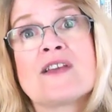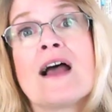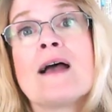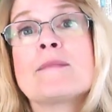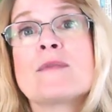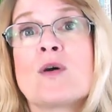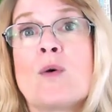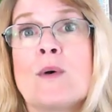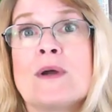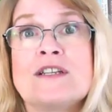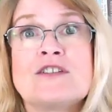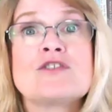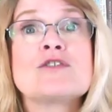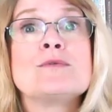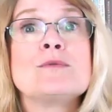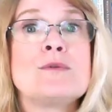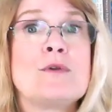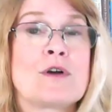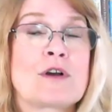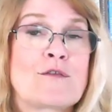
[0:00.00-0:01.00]
I'm going to
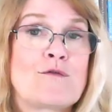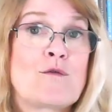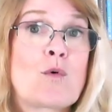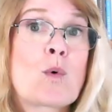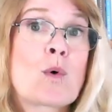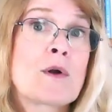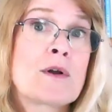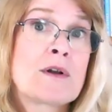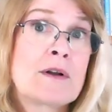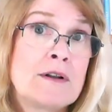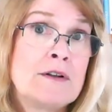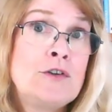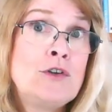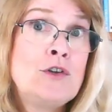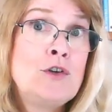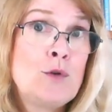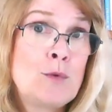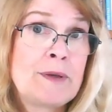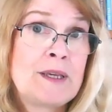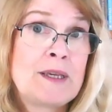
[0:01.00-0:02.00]
look for
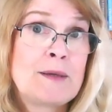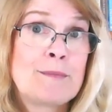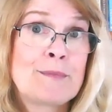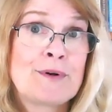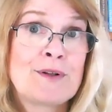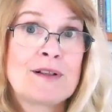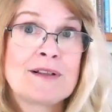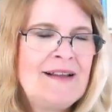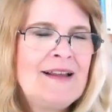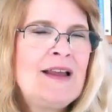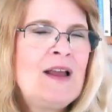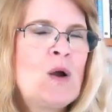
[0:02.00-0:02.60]
new people.